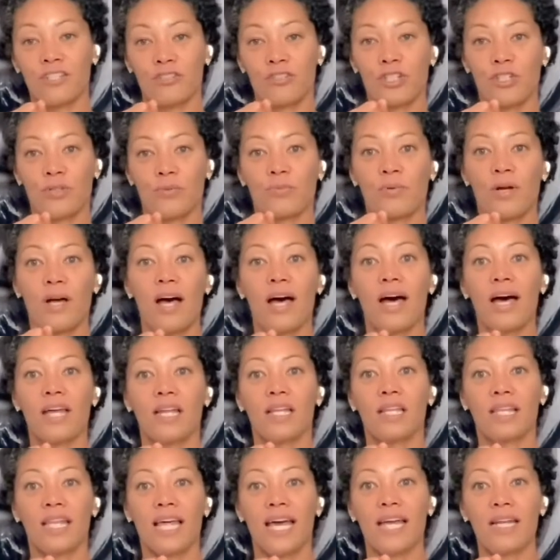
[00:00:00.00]
rod
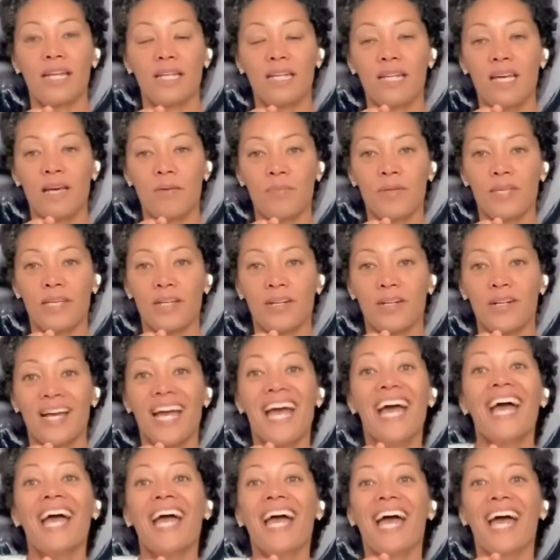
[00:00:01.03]
lighting up here.
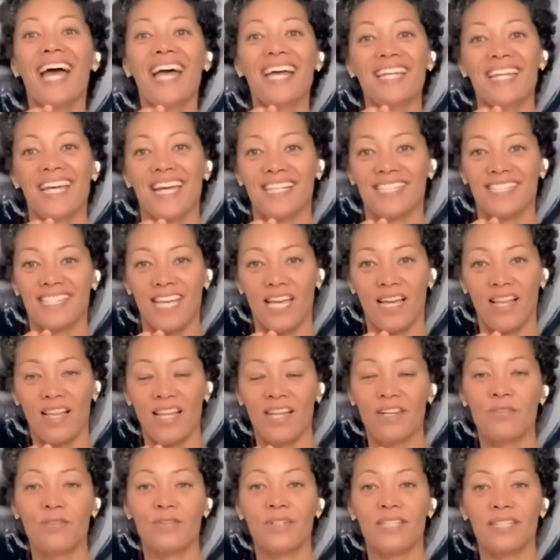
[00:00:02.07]
And exhale and
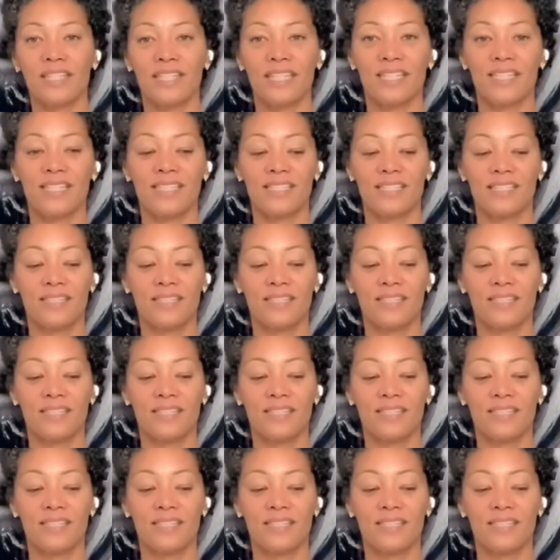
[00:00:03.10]
release.